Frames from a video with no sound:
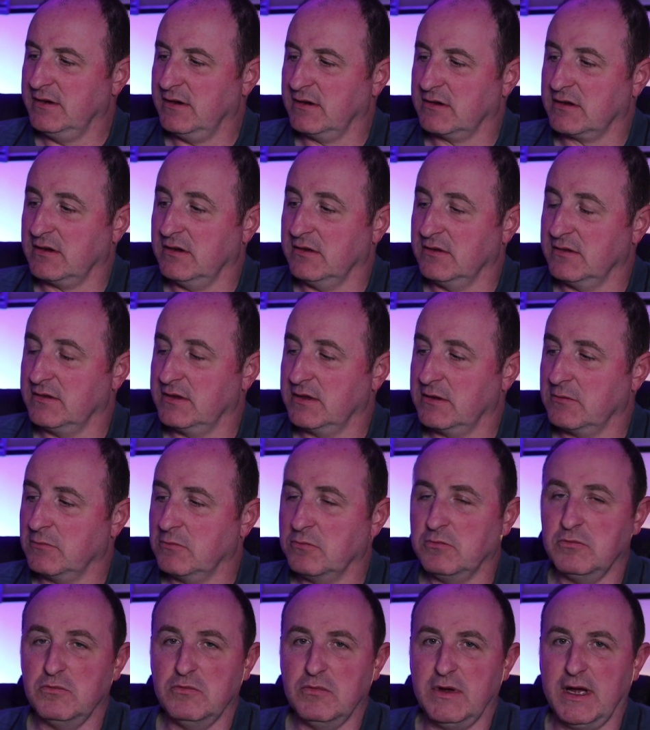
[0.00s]
I can't think
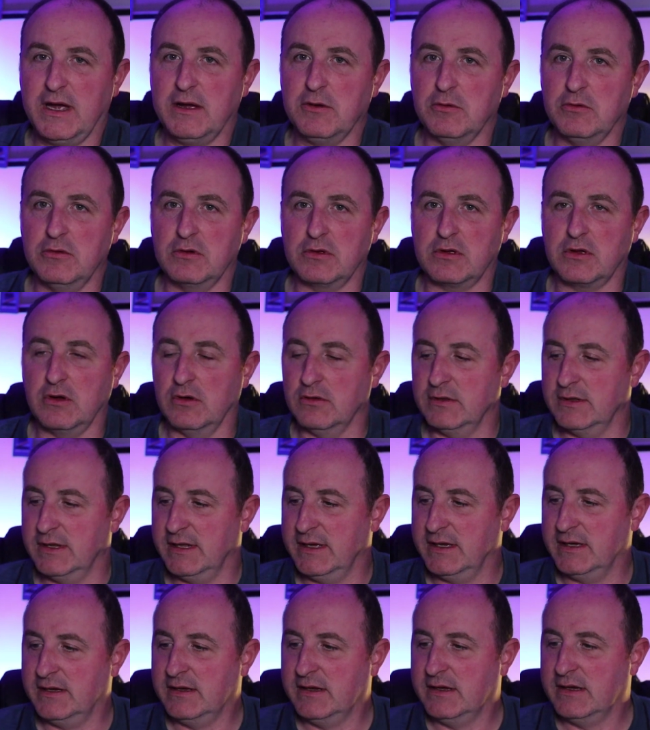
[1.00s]
how it would got
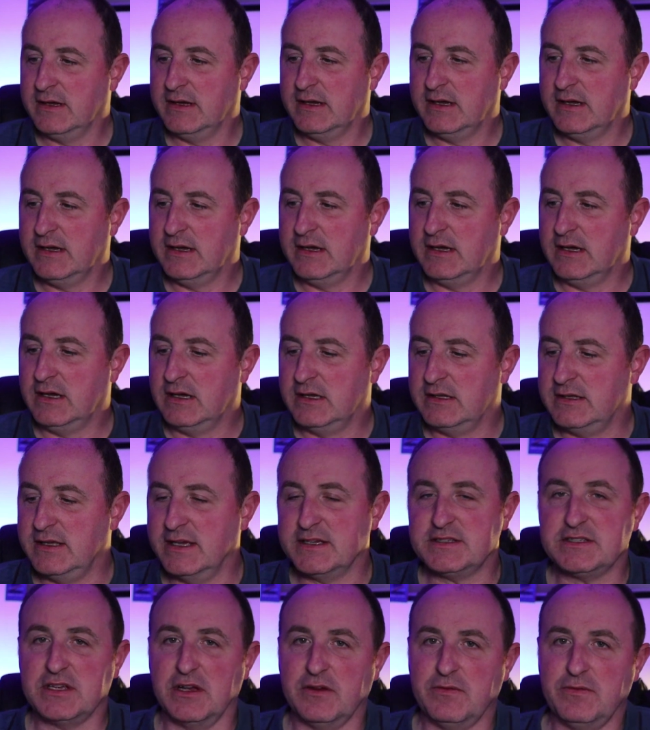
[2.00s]
there.
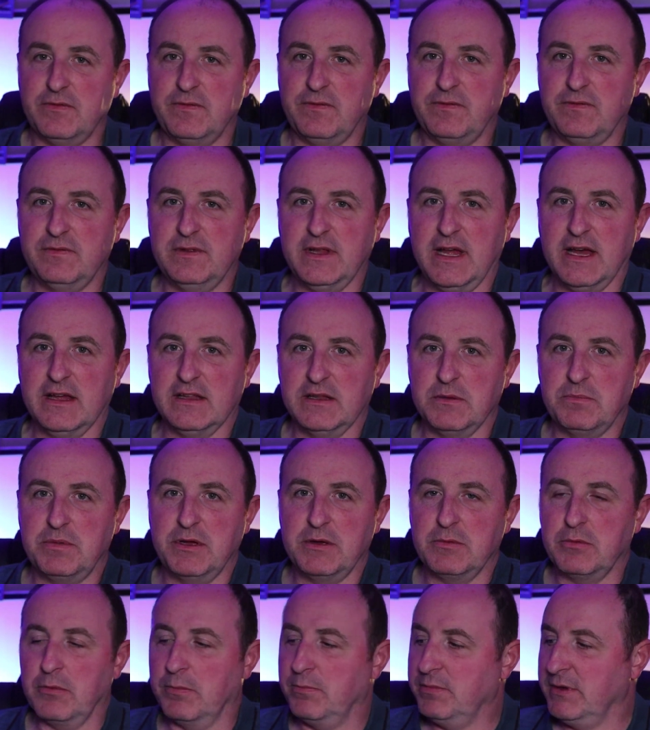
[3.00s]
Yes, I've let other
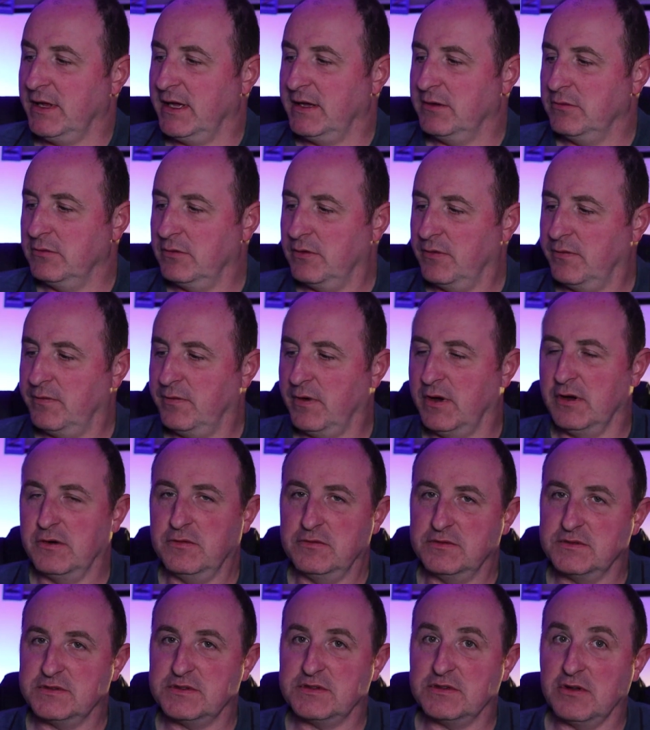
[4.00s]
people play with the
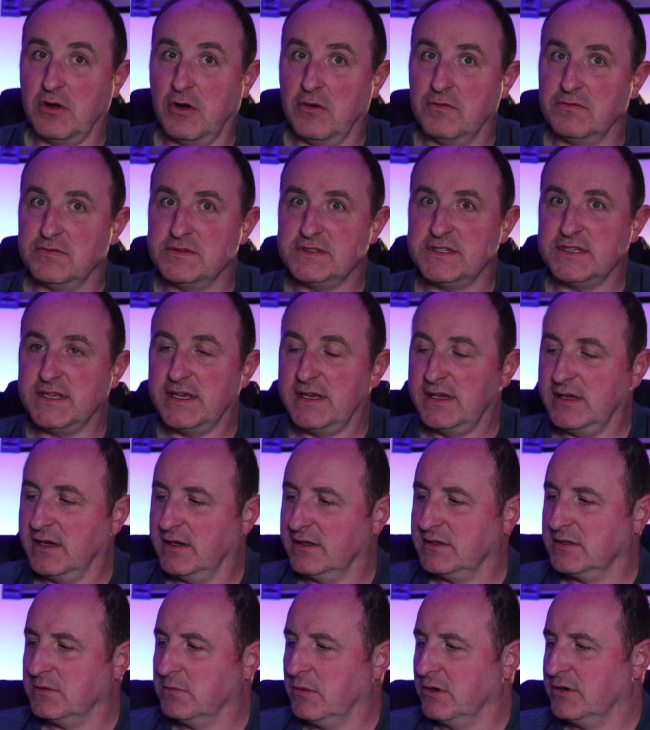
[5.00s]
phones, obviously
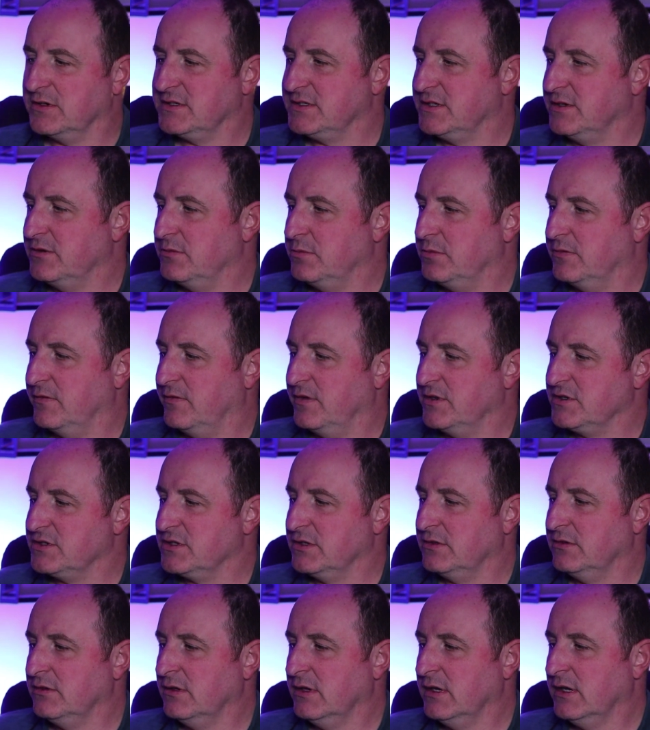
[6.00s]
under my
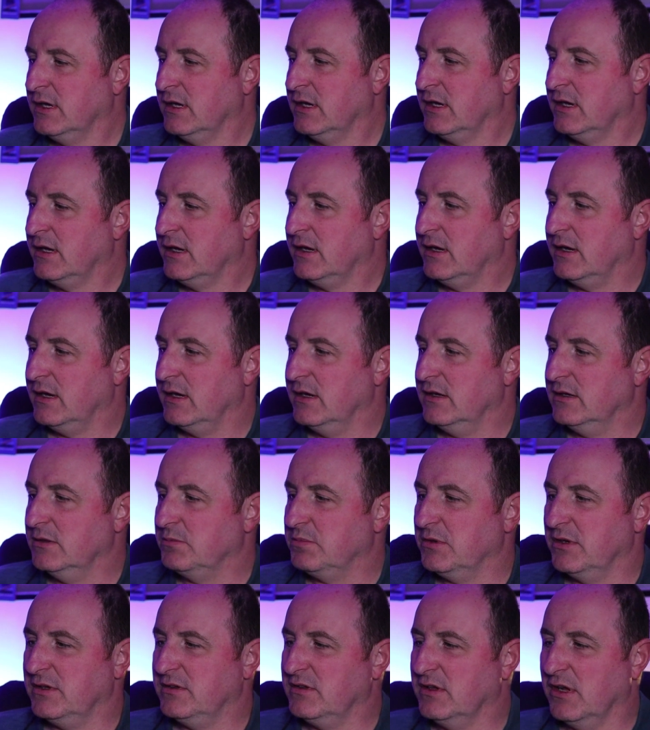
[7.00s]
supervision,
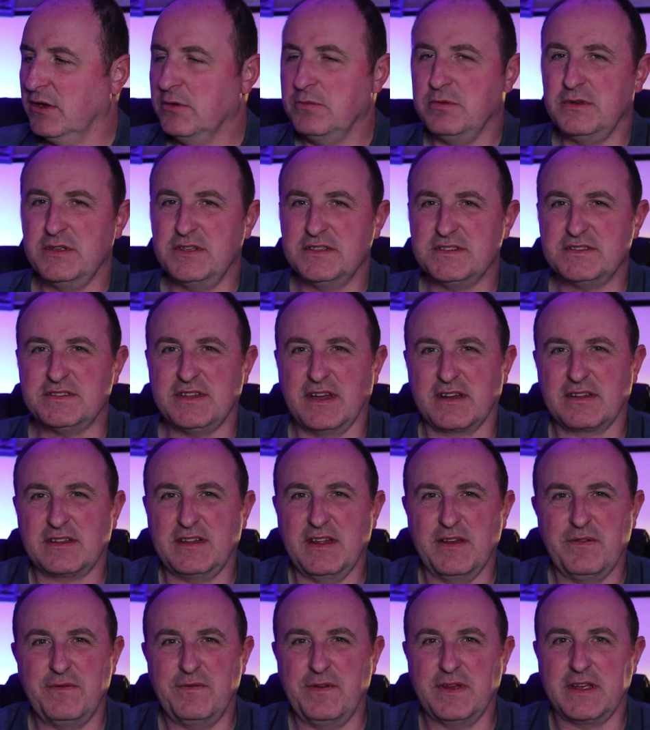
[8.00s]
but nobody's dug
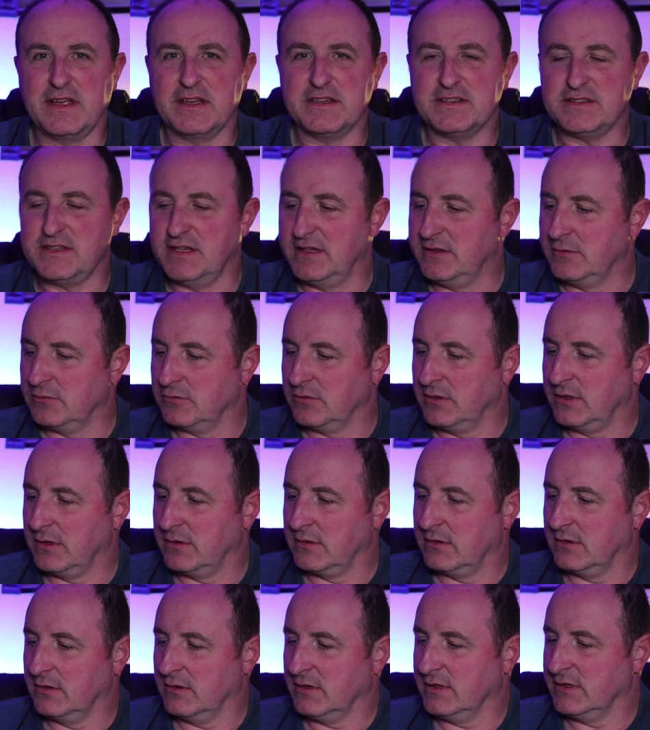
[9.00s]
their fingers in or
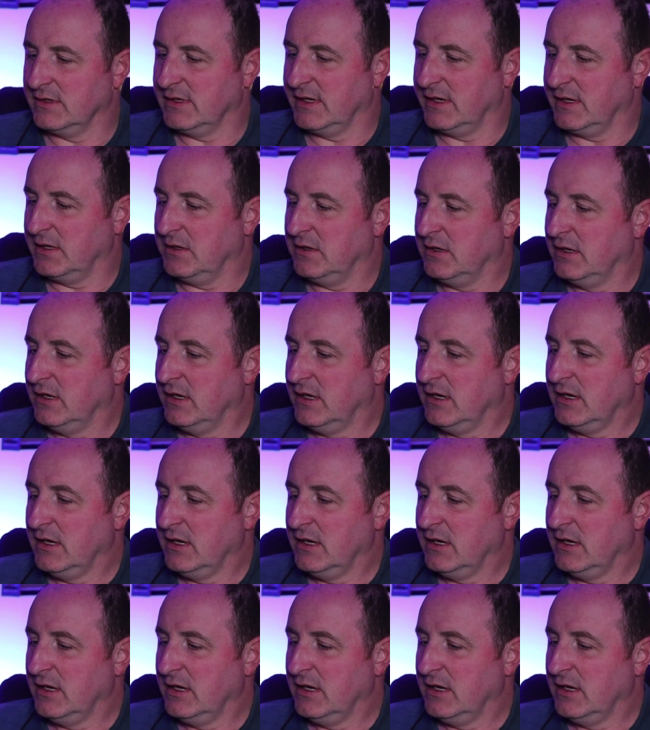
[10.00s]
anything like that.